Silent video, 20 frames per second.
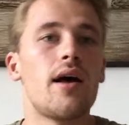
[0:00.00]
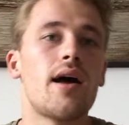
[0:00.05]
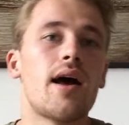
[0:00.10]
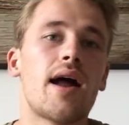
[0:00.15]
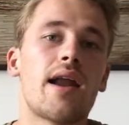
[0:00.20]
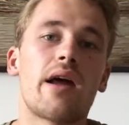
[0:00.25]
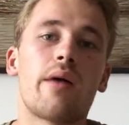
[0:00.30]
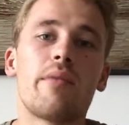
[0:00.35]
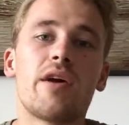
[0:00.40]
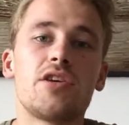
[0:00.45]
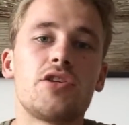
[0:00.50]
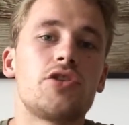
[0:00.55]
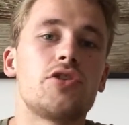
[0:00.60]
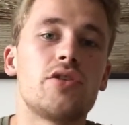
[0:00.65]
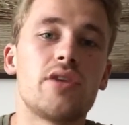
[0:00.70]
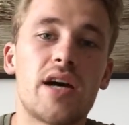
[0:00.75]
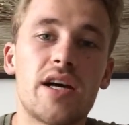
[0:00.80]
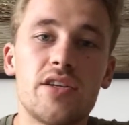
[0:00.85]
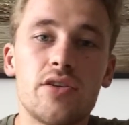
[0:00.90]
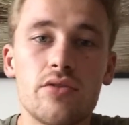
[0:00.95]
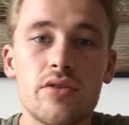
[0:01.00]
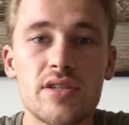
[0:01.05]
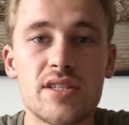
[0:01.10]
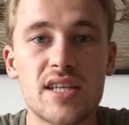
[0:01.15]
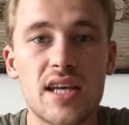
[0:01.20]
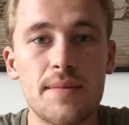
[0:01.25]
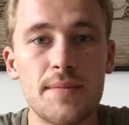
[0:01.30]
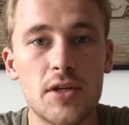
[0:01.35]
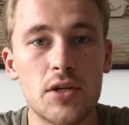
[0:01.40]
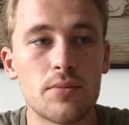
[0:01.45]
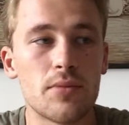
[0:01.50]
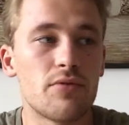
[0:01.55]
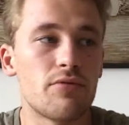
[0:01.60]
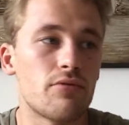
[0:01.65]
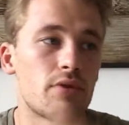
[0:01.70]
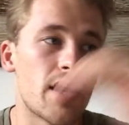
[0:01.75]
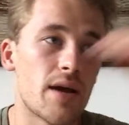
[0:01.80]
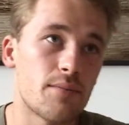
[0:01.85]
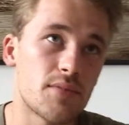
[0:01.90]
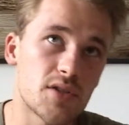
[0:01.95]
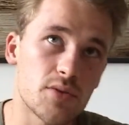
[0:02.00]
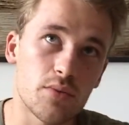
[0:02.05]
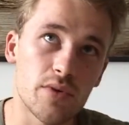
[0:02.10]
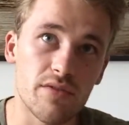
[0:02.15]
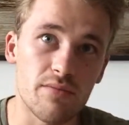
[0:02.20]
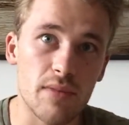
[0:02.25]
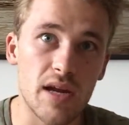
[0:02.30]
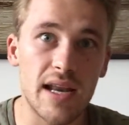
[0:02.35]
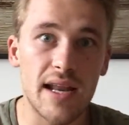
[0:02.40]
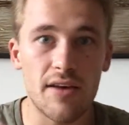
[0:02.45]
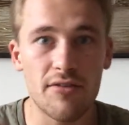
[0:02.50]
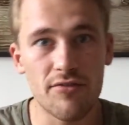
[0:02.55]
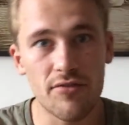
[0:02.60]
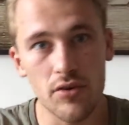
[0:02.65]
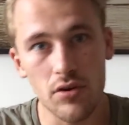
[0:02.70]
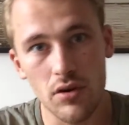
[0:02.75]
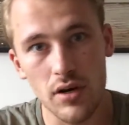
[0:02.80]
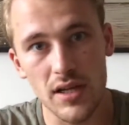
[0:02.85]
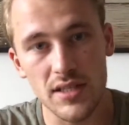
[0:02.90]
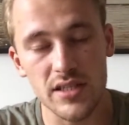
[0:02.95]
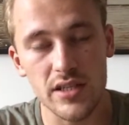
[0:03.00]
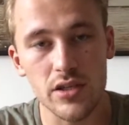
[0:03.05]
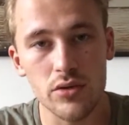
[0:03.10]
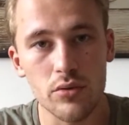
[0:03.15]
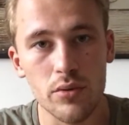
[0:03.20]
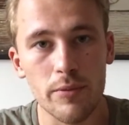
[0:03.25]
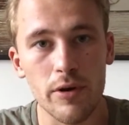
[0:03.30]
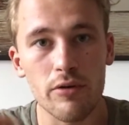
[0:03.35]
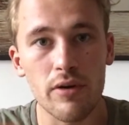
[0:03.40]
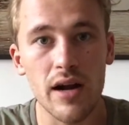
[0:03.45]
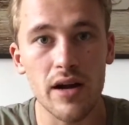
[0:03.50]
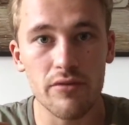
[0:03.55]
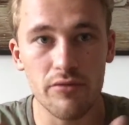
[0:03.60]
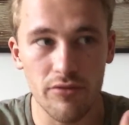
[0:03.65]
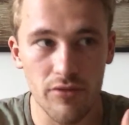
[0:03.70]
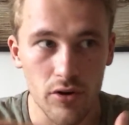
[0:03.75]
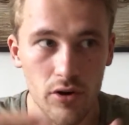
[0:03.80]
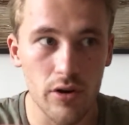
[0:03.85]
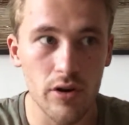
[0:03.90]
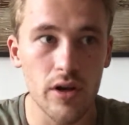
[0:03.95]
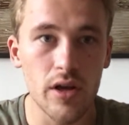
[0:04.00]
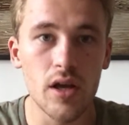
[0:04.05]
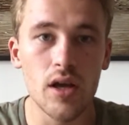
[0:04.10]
and I make sure that I do the same number of reps with my left foot as I do with my right foot,